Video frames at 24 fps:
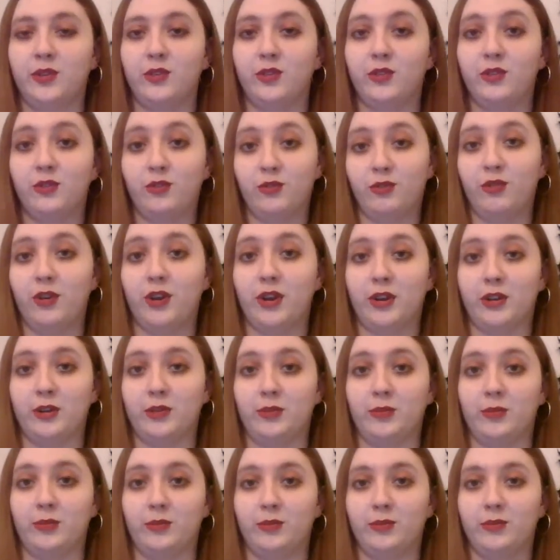from
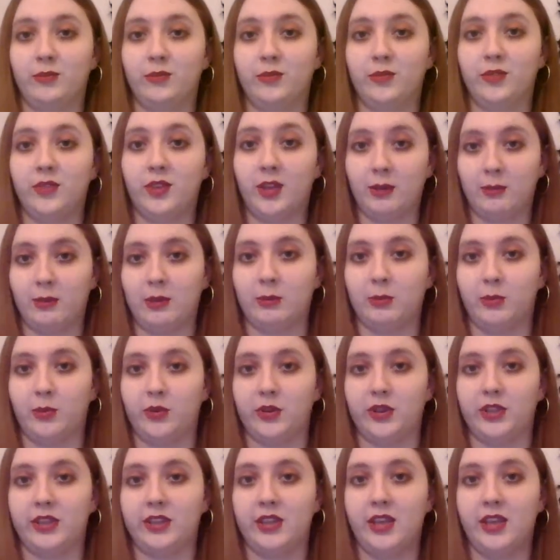Tommy Boy.